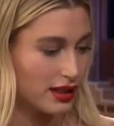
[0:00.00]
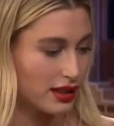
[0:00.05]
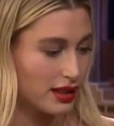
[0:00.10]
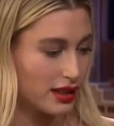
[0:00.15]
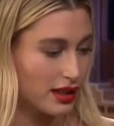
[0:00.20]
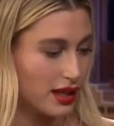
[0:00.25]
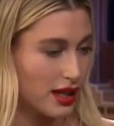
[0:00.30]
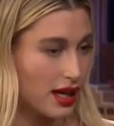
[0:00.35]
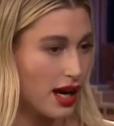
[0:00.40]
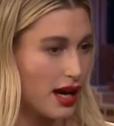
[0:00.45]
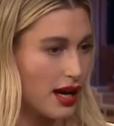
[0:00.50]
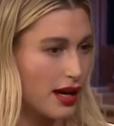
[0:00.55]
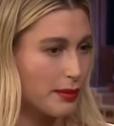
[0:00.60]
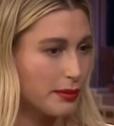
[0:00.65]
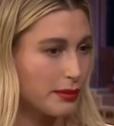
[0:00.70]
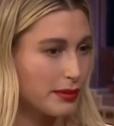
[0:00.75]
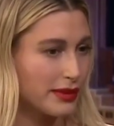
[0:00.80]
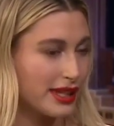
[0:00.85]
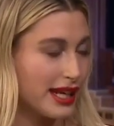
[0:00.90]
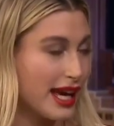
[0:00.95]
who have
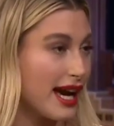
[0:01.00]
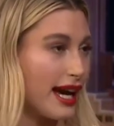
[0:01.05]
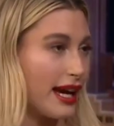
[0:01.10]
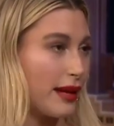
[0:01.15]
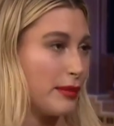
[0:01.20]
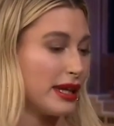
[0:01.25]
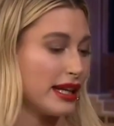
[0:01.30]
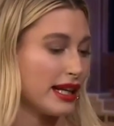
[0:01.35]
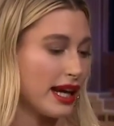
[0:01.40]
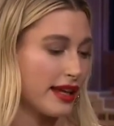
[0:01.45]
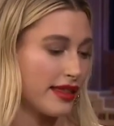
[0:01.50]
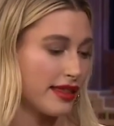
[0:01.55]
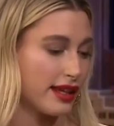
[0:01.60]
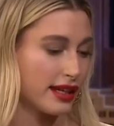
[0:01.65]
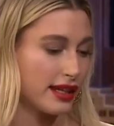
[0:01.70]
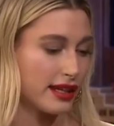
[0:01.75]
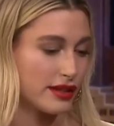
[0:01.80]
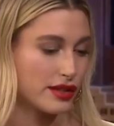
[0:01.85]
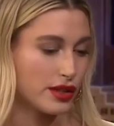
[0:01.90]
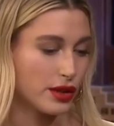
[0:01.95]
truly influenced my
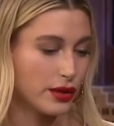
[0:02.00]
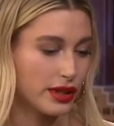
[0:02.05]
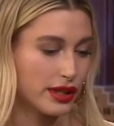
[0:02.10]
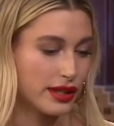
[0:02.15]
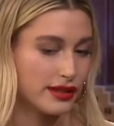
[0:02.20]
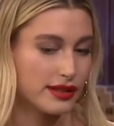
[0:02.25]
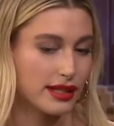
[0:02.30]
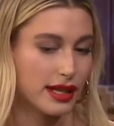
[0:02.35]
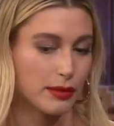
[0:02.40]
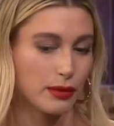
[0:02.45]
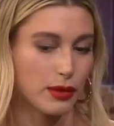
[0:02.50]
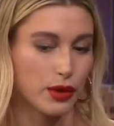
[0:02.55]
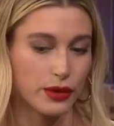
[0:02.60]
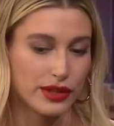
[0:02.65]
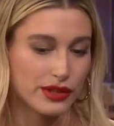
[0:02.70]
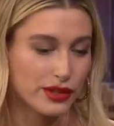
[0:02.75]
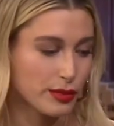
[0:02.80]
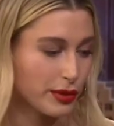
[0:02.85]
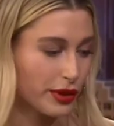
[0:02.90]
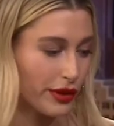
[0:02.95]
life, so
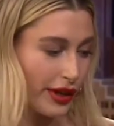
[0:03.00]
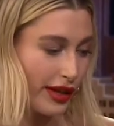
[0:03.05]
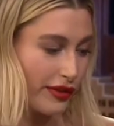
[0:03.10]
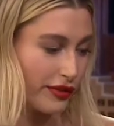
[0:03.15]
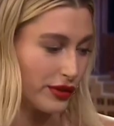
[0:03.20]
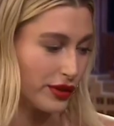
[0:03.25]
perhaps